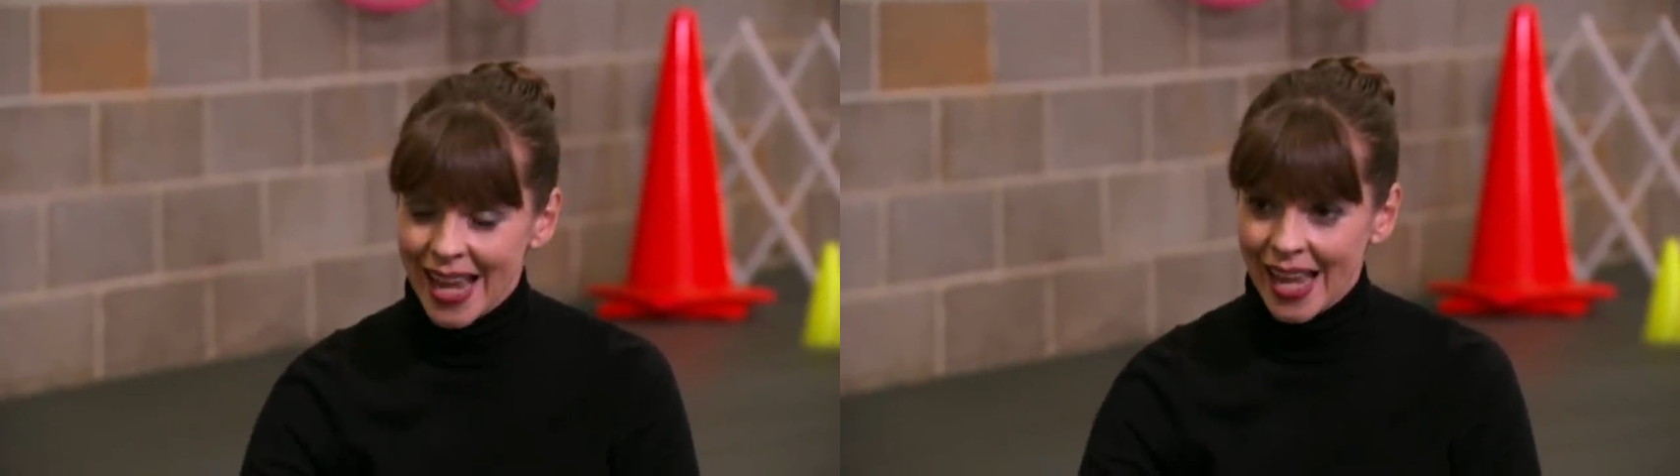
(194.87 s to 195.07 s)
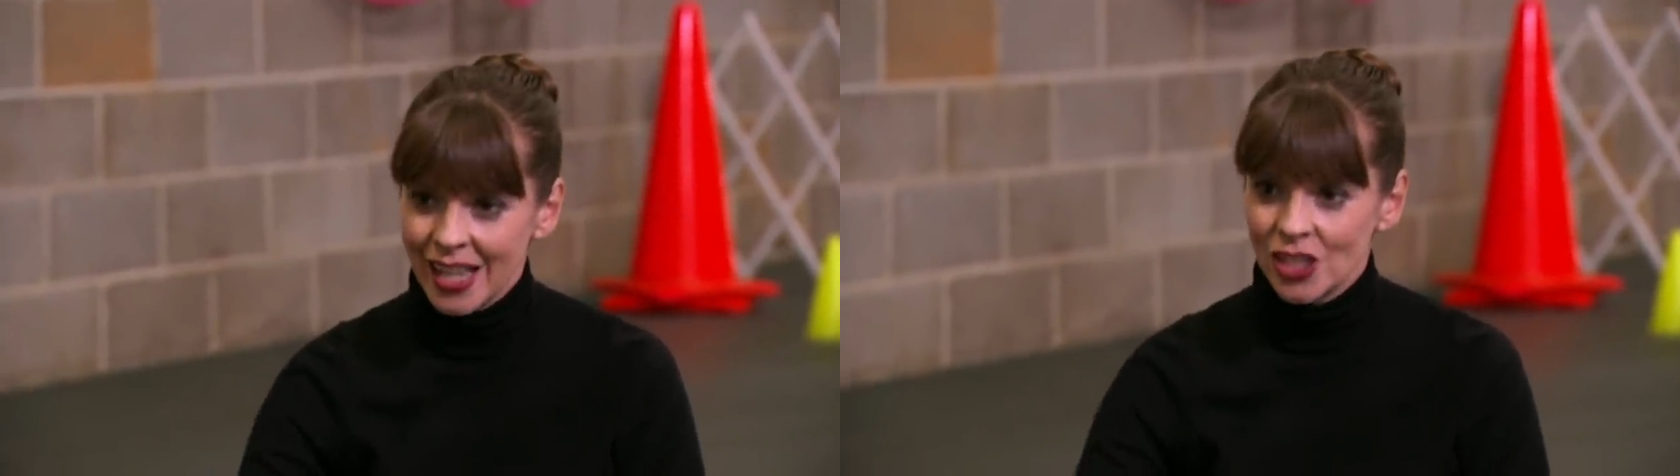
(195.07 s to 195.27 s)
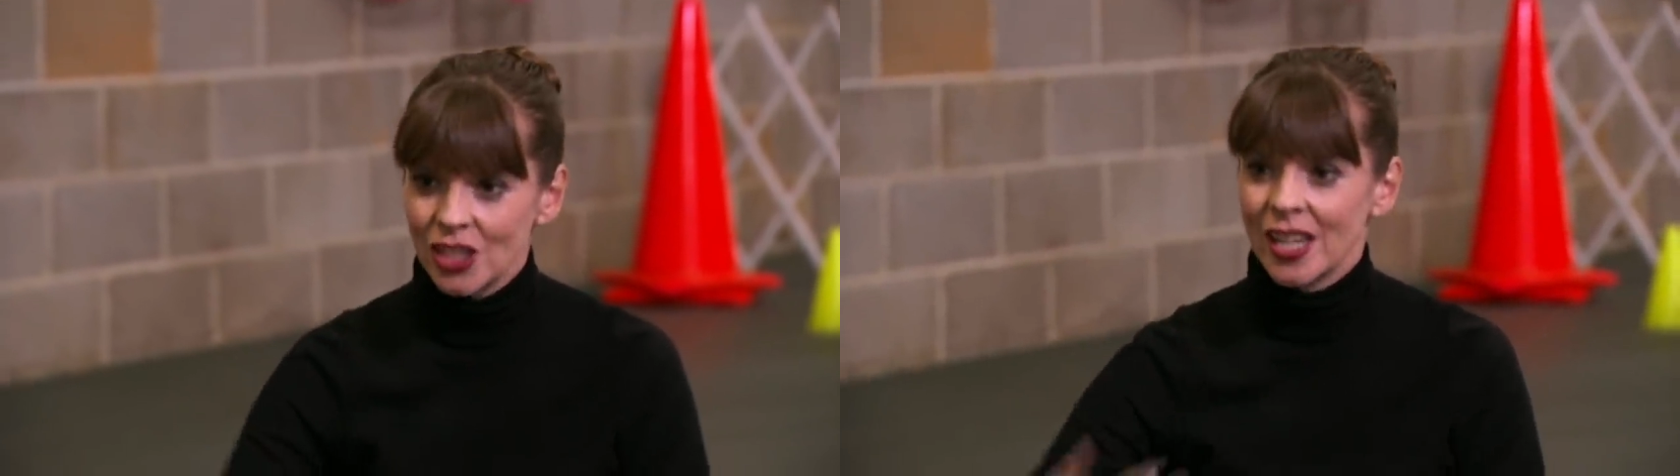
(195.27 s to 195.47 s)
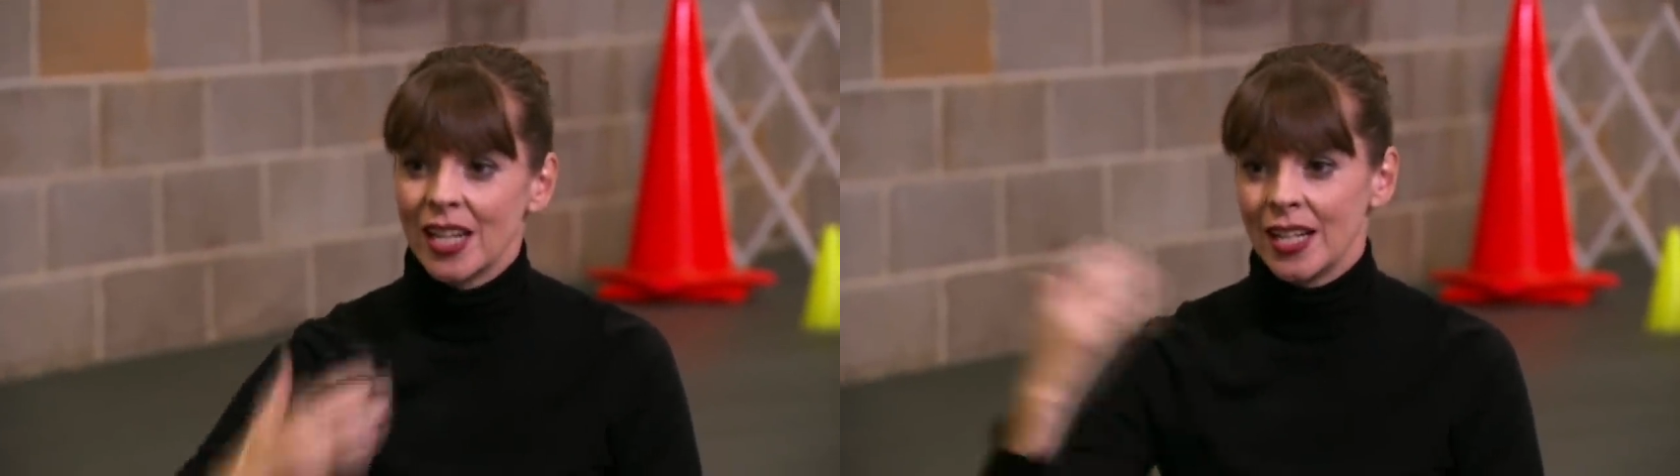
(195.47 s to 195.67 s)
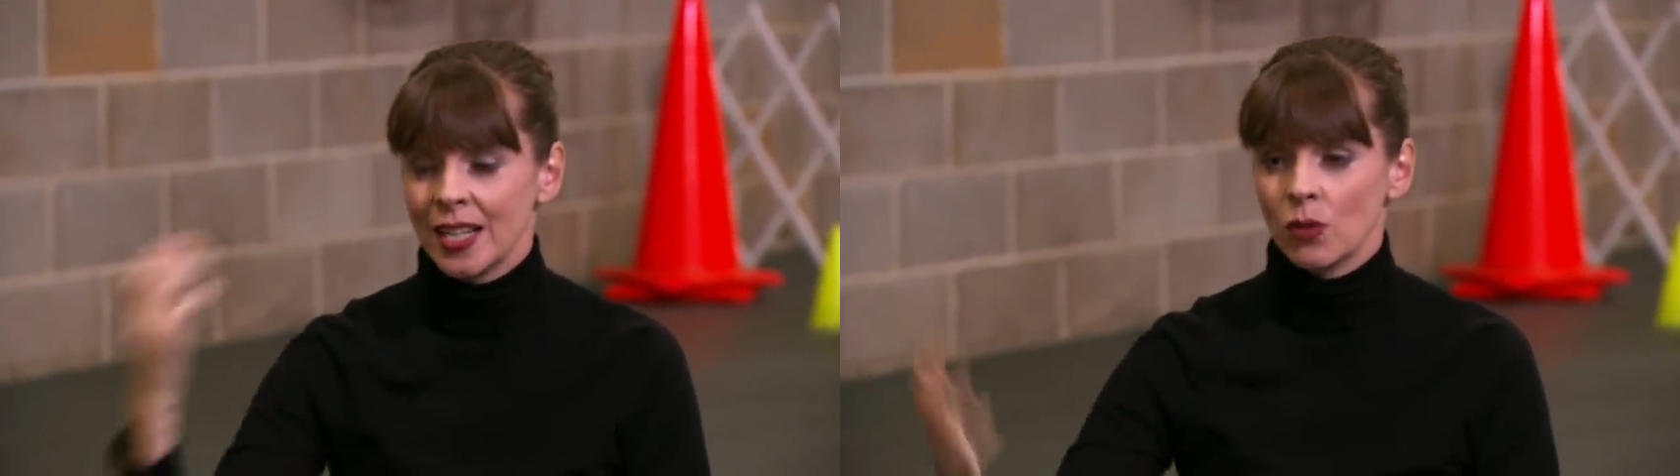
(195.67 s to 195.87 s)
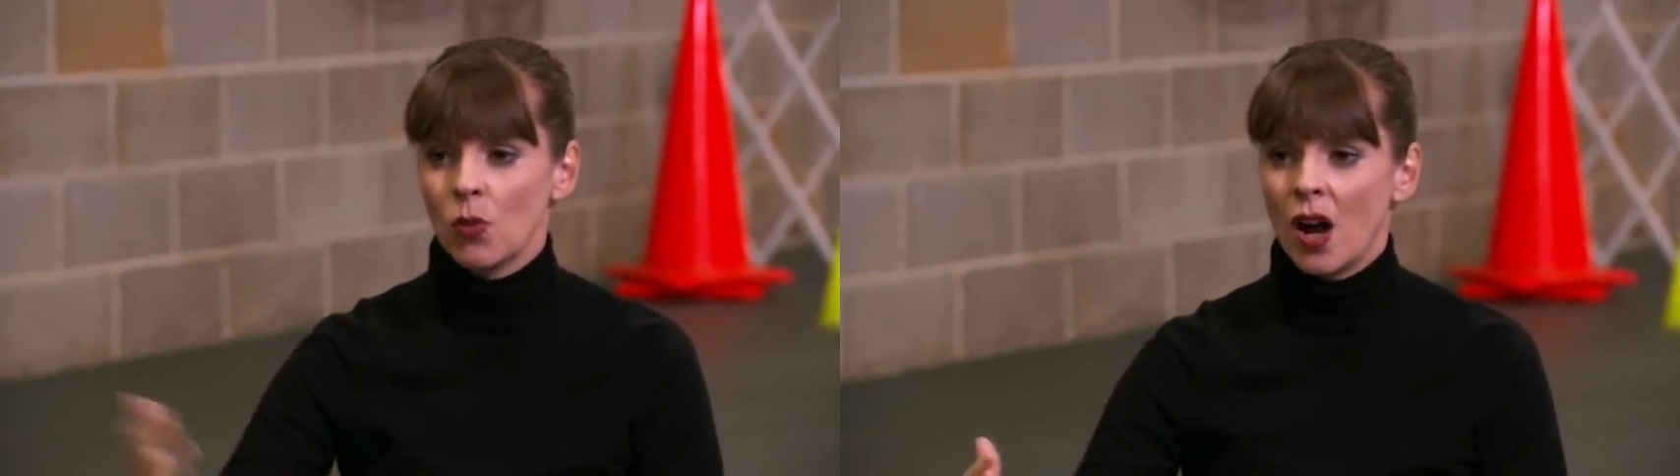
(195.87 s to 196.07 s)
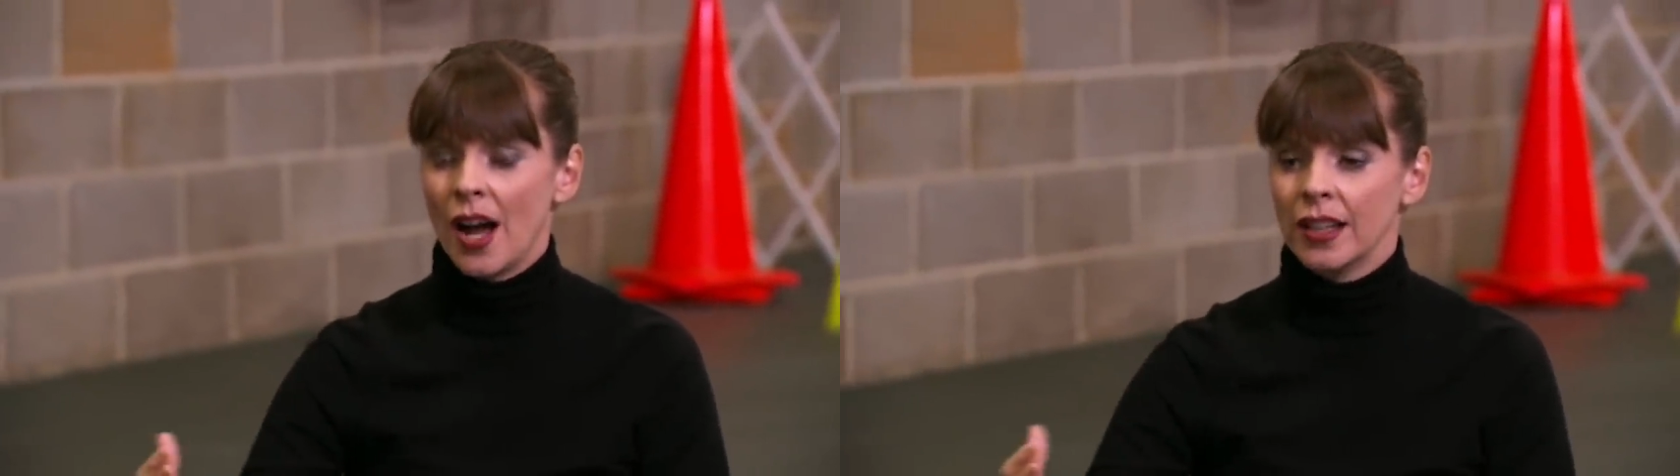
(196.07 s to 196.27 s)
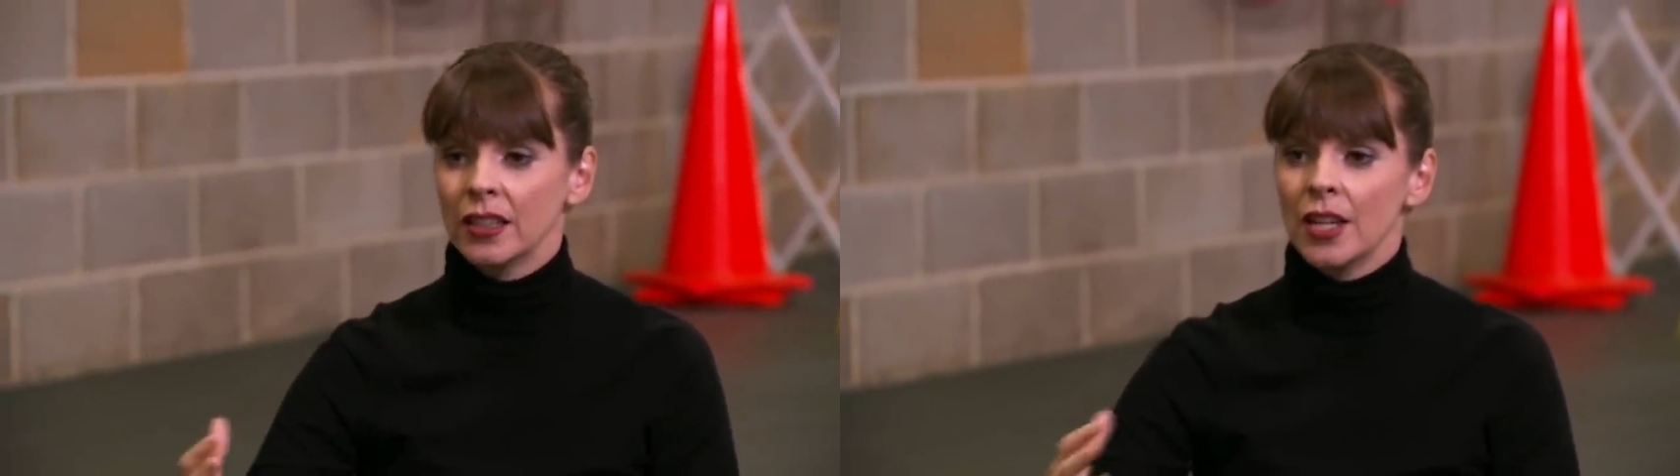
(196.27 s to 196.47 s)
stage in a little
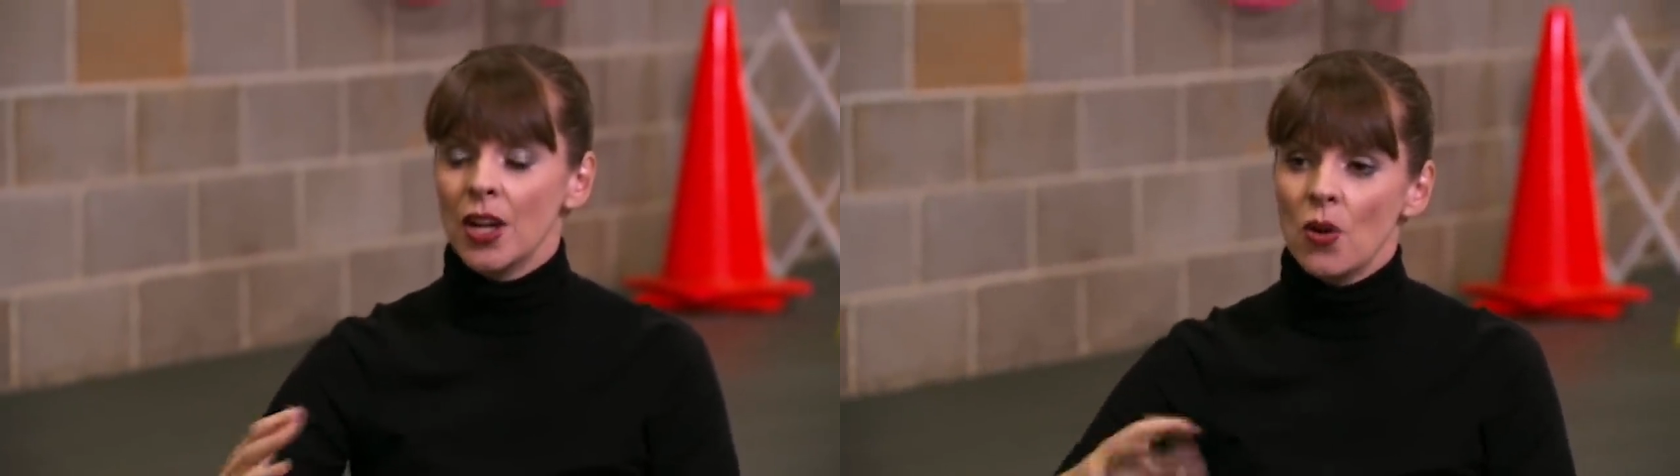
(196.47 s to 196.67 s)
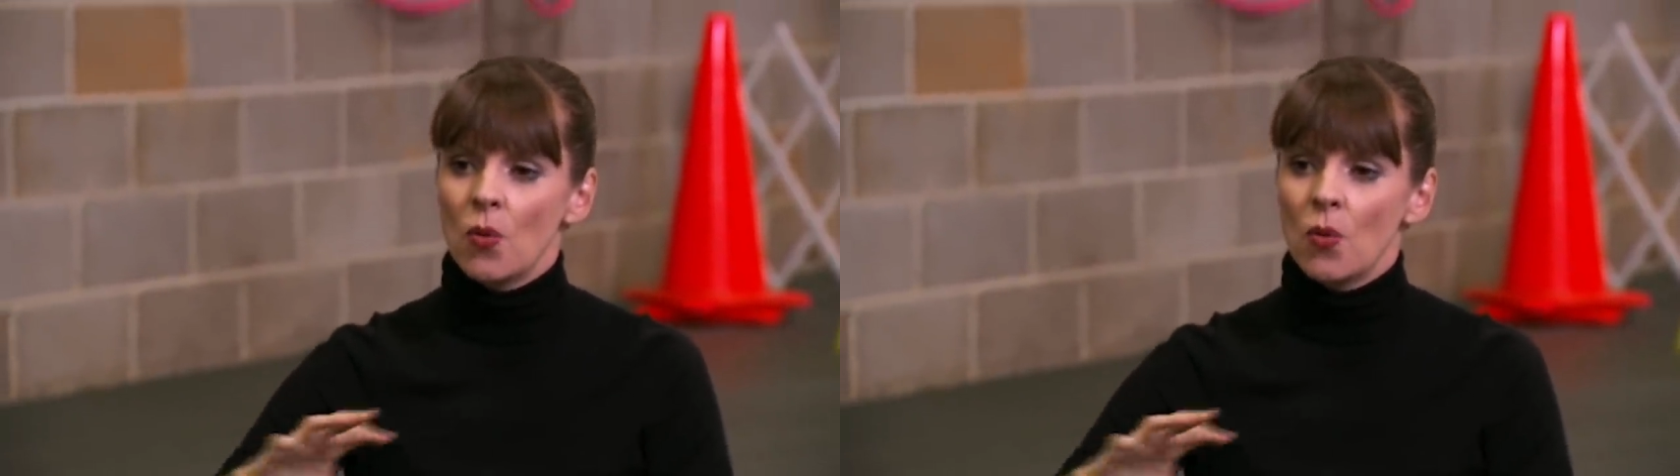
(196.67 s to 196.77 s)
while